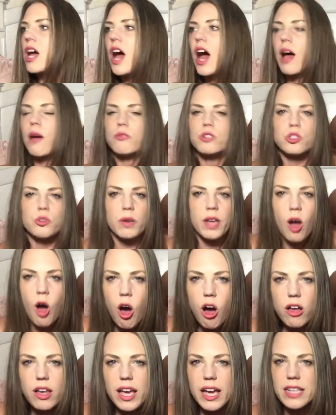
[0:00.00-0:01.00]
I was doing
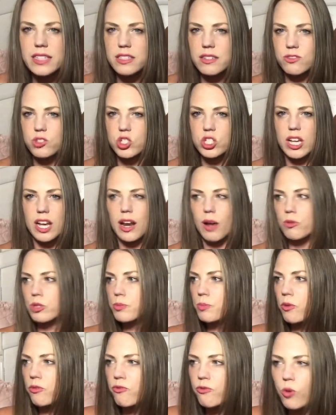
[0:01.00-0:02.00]
all kinds of shit. I
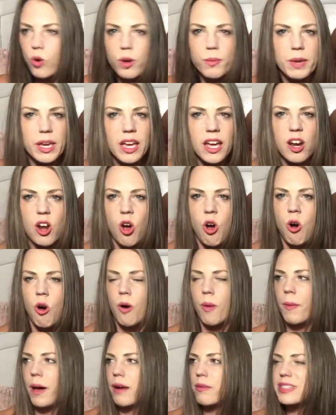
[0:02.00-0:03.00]
was performing at
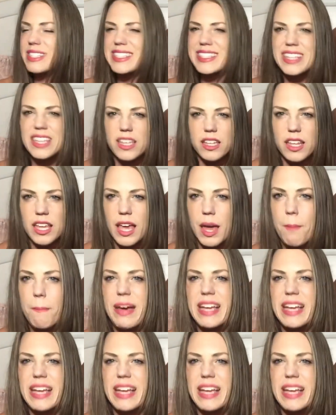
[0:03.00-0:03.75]
home. I was killing it.